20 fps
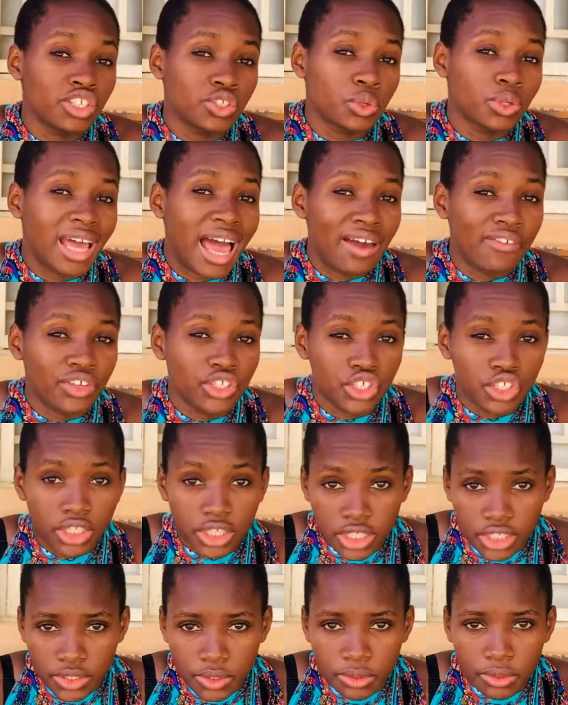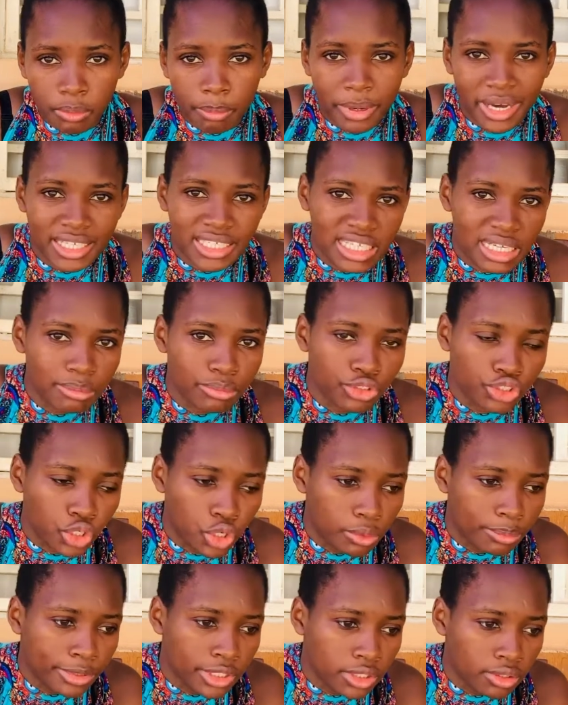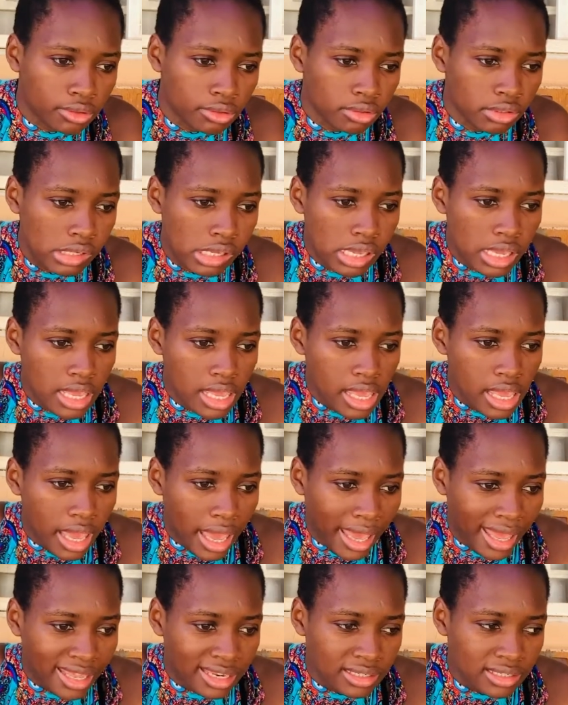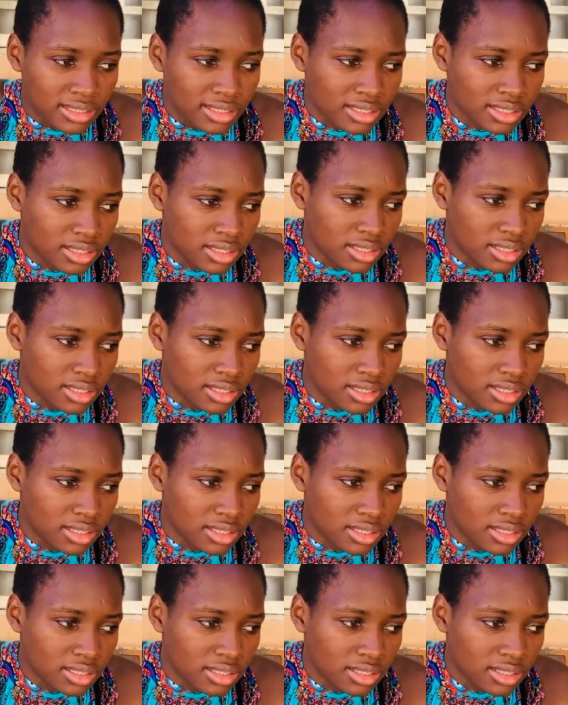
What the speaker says: don't have a chance to do part-time job, you know, and